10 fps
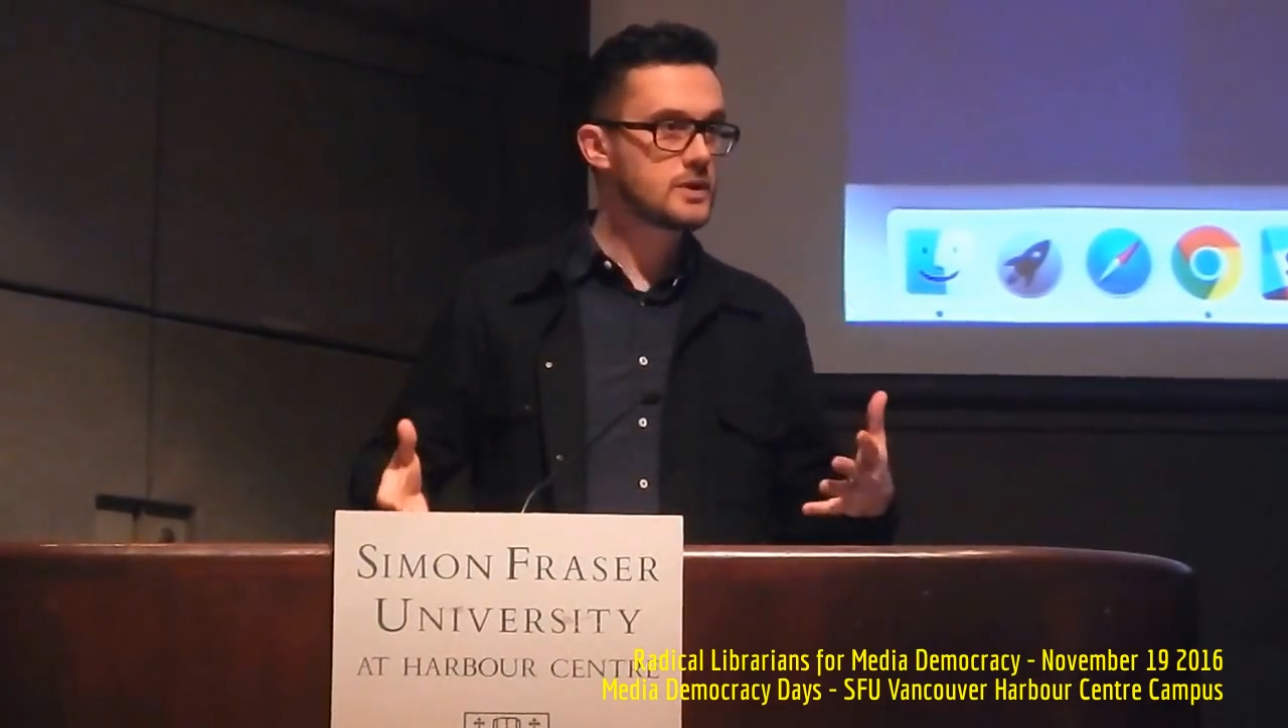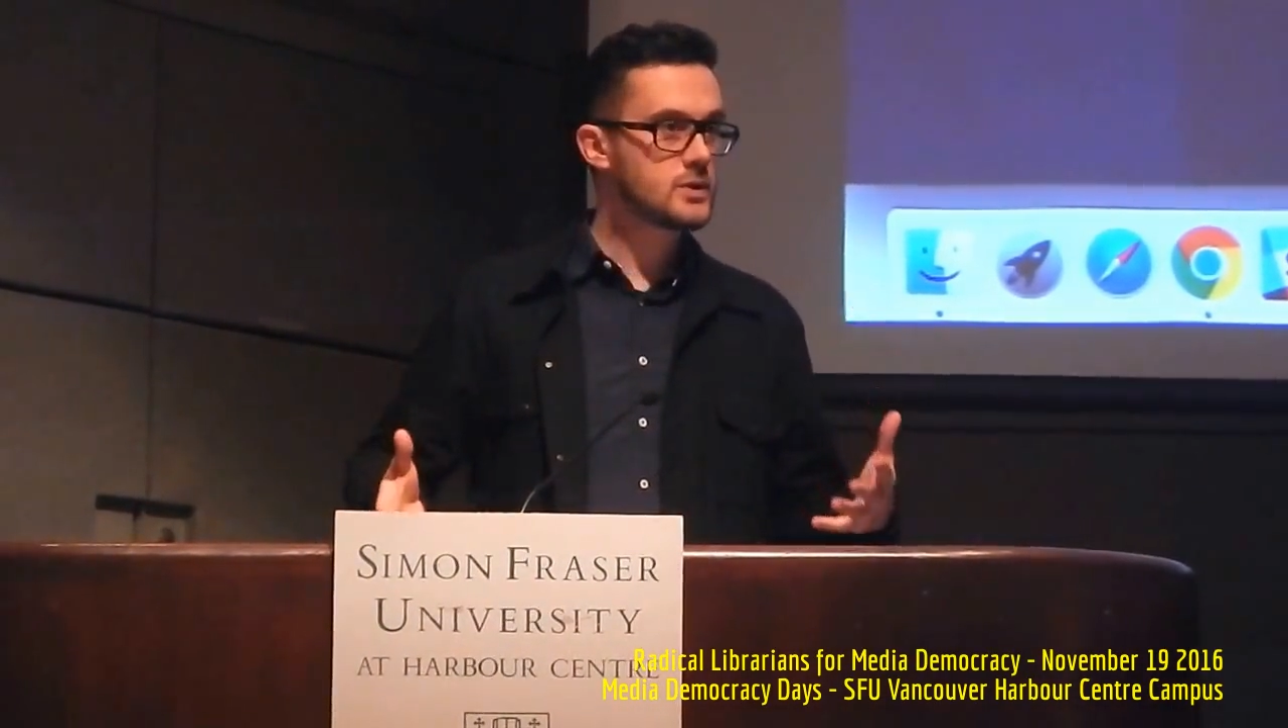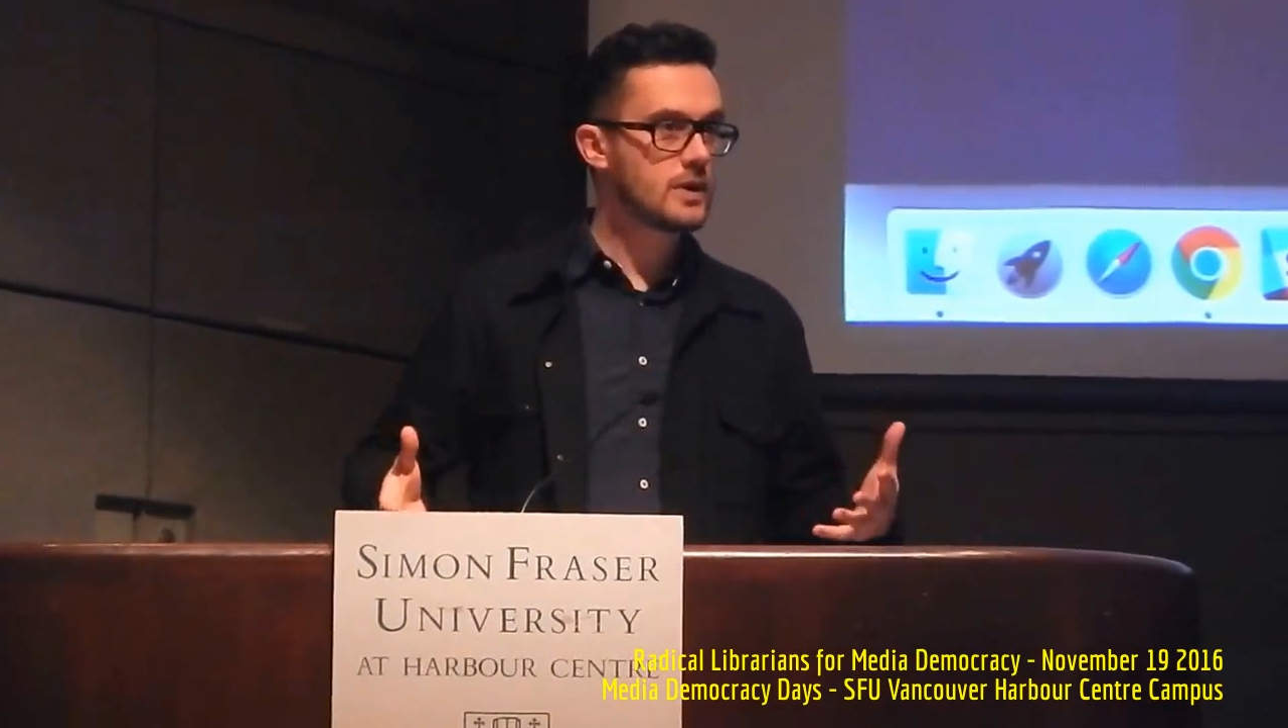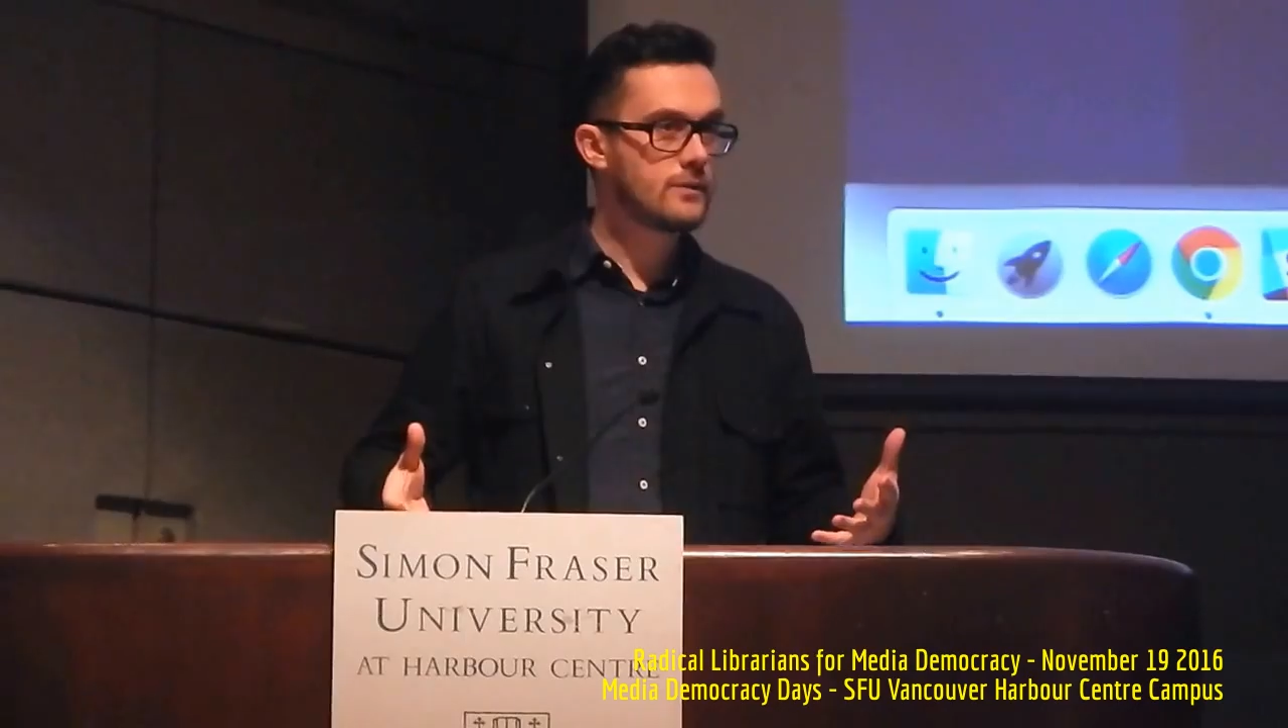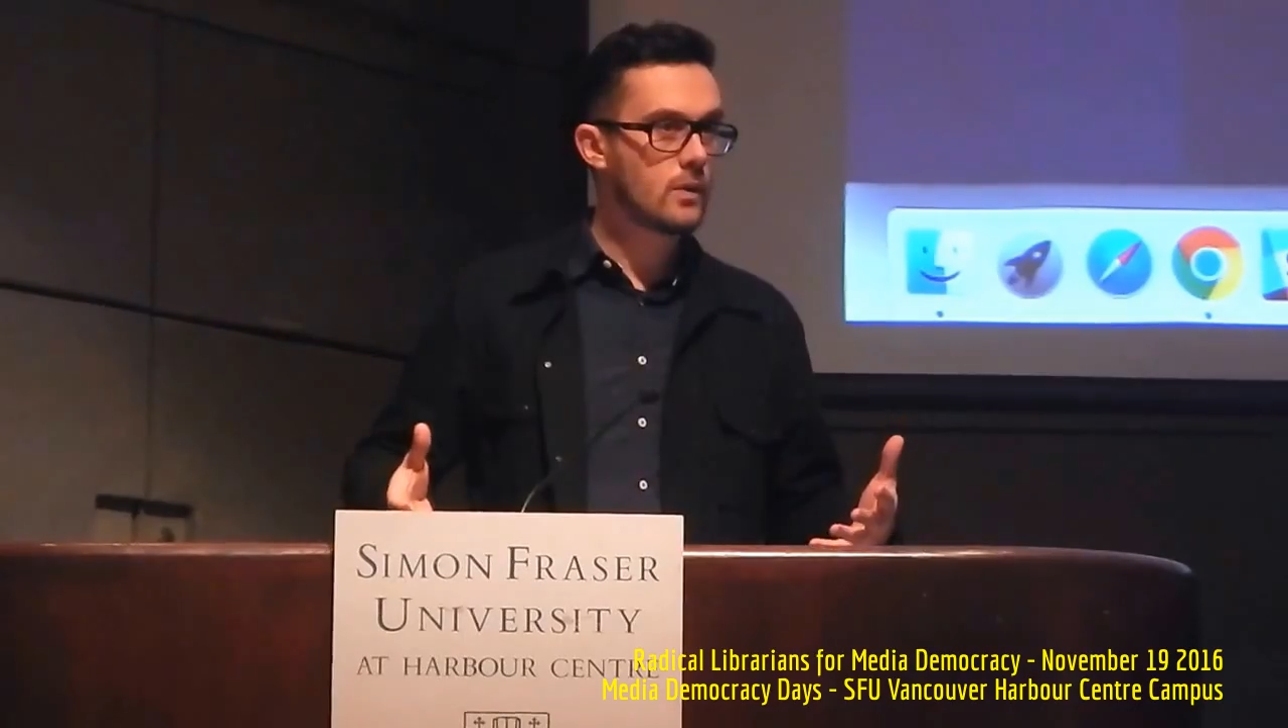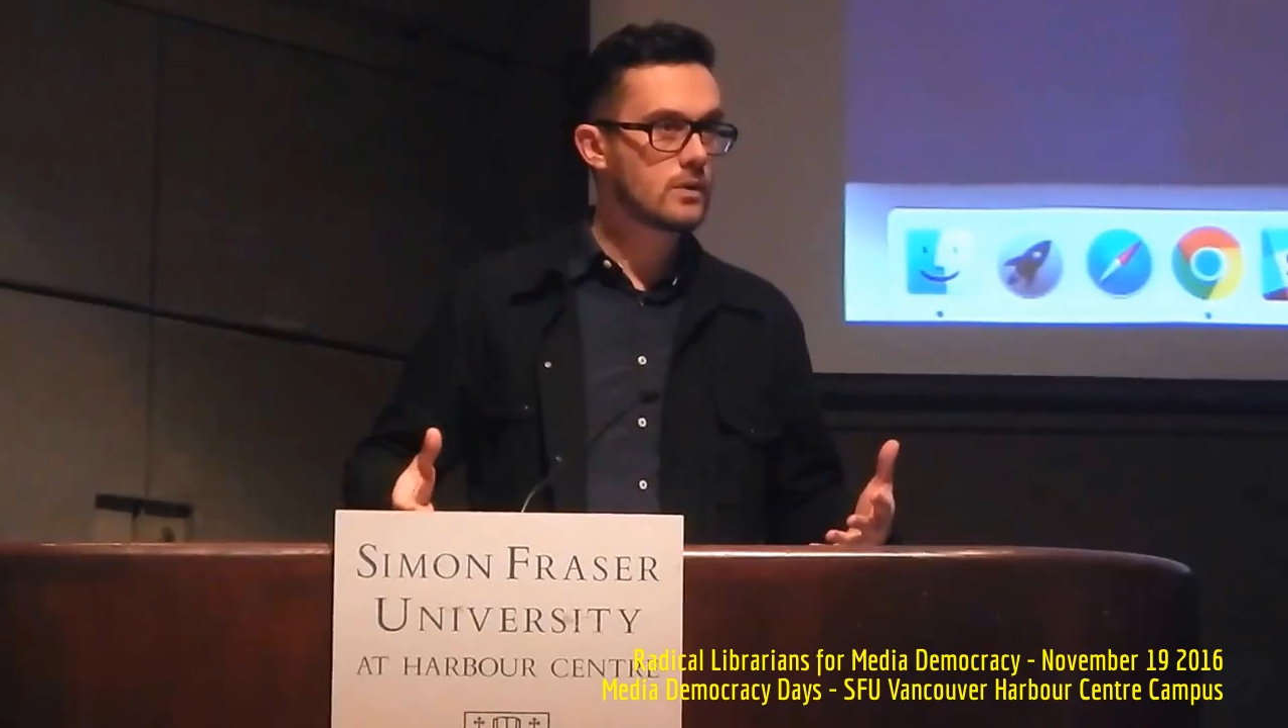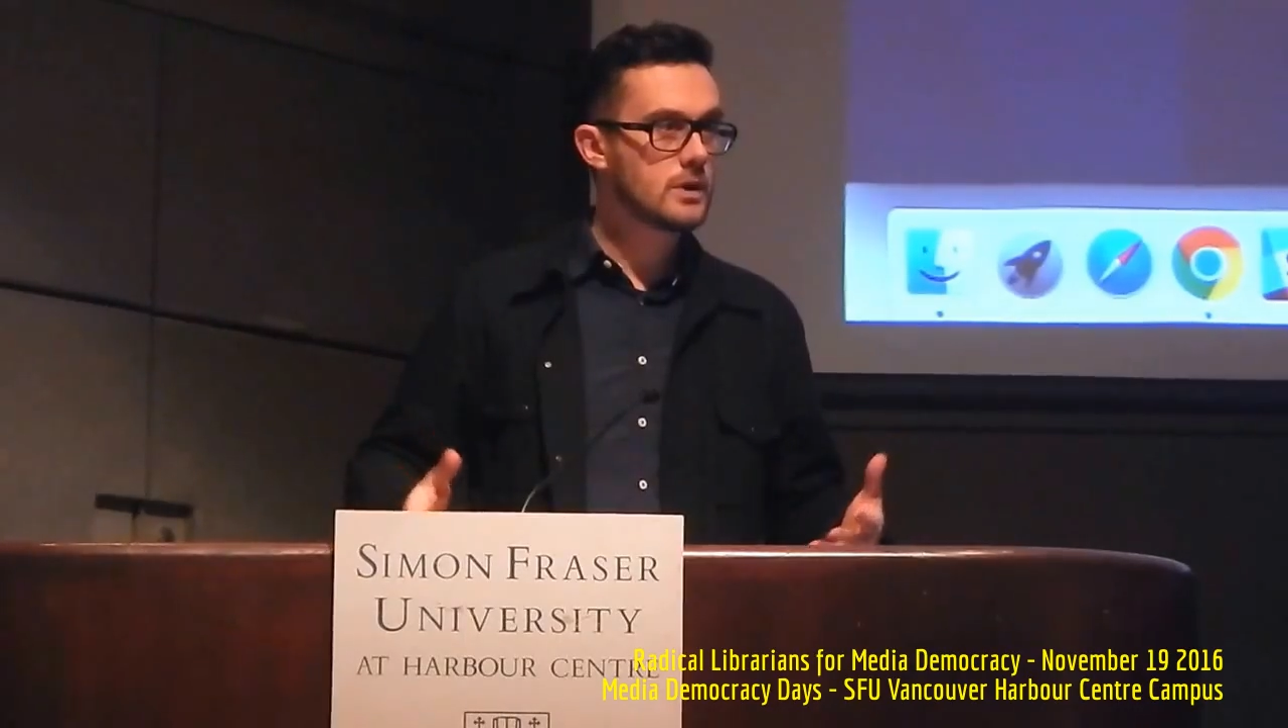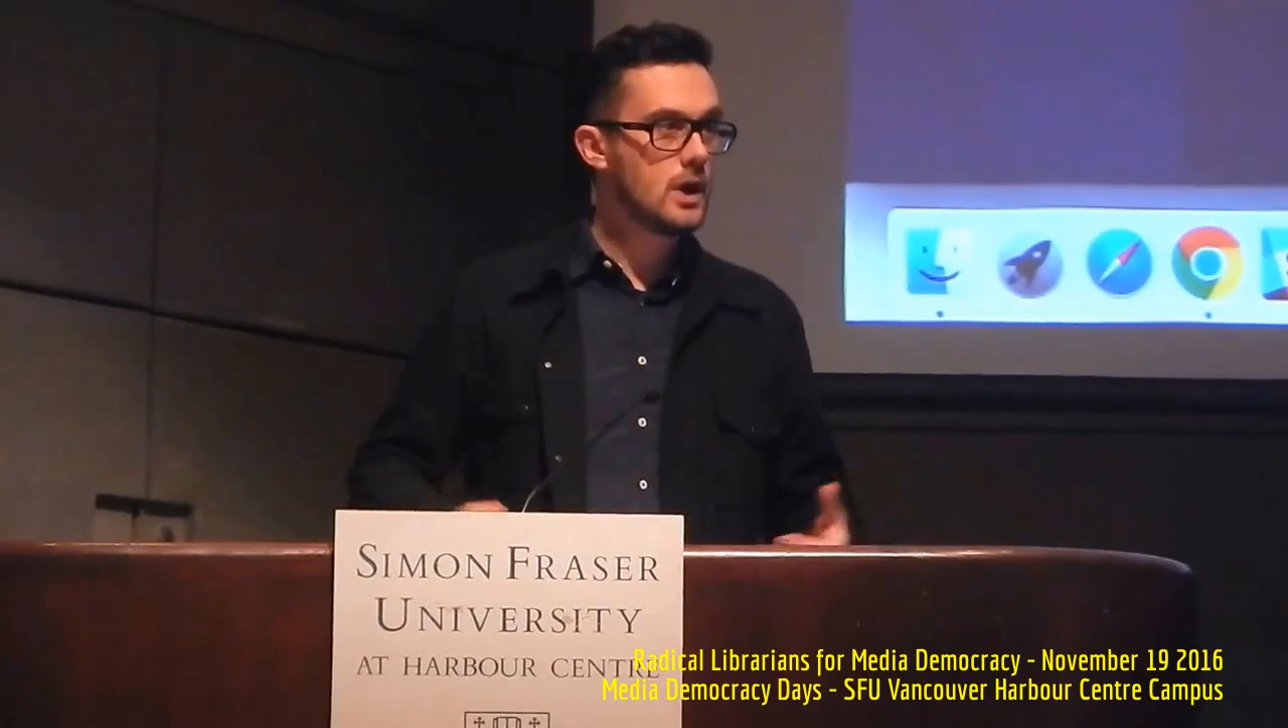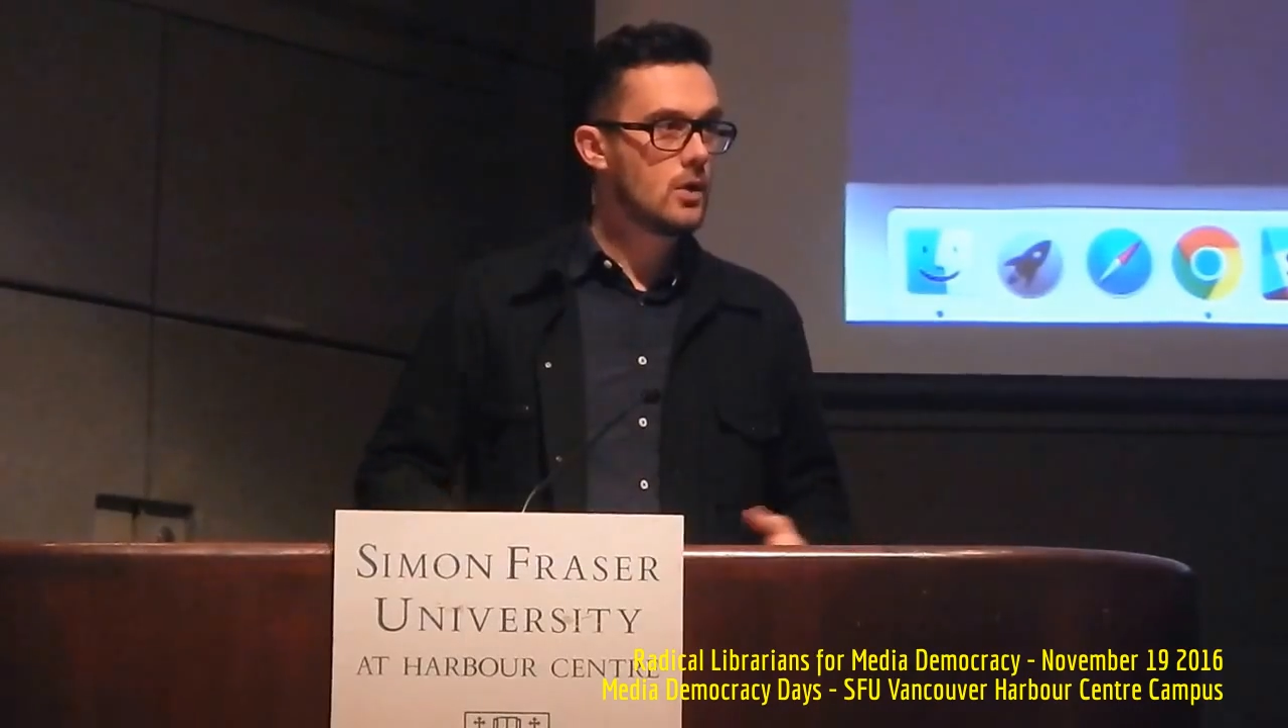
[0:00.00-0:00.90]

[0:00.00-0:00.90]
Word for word: straightforward.